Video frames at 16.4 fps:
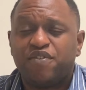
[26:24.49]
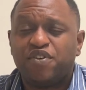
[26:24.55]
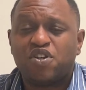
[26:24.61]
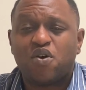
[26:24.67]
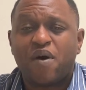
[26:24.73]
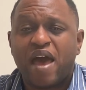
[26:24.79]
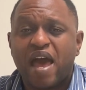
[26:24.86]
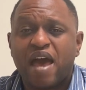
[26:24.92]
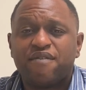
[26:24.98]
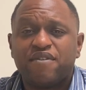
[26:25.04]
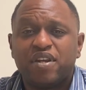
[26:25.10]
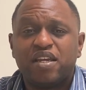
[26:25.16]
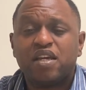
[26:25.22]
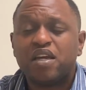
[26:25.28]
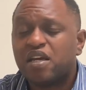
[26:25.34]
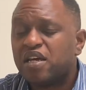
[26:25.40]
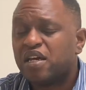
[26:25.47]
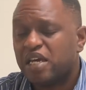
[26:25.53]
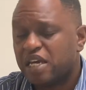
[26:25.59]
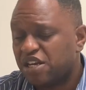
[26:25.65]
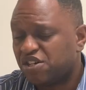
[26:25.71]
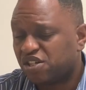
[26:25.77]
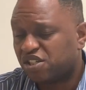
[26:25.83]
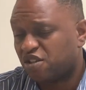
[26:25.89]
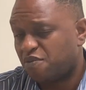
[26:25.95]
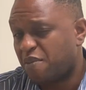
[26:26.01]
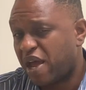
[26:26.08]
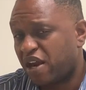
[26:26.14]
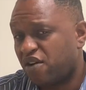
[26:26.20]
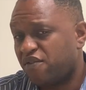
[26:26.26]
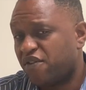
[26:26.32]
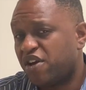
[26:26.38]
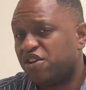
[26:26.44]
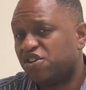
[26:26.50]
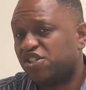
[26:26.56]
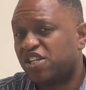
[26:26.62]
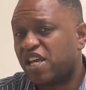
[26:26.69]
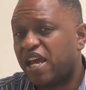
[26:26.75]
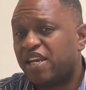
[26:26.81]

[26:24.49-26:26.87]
It's just a matter of understanding it, and that's